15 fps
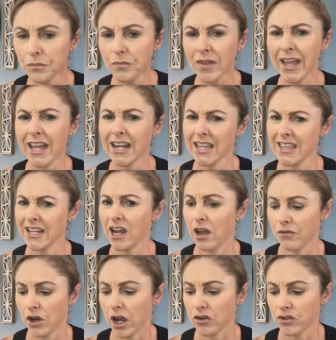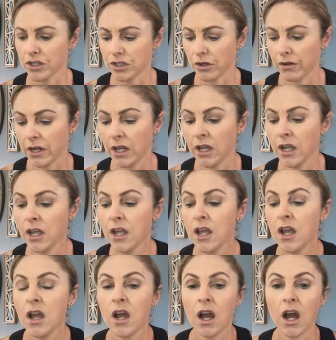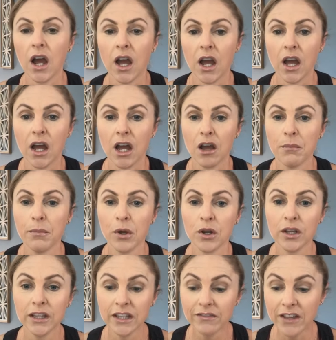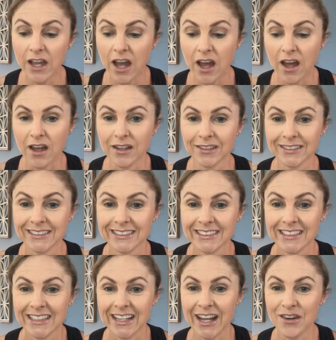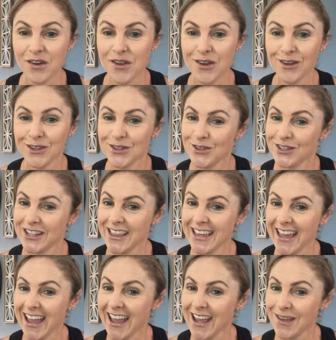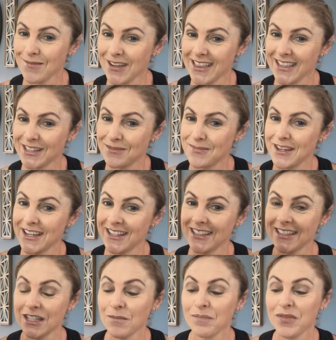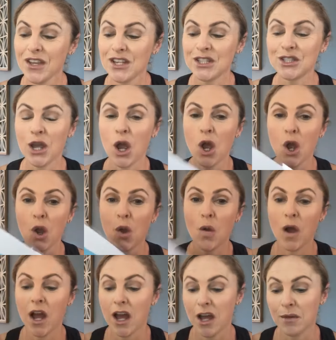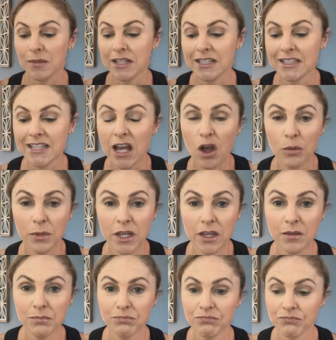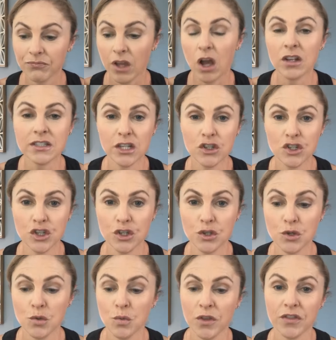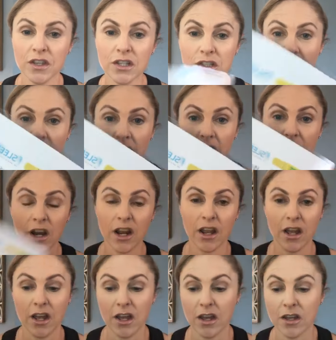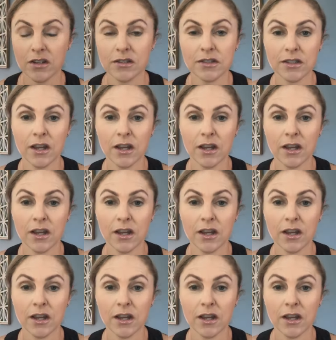And I think I have your address already. But Olivia, I know you're new to the game in this biz. So tell me, I'll send you what these are, and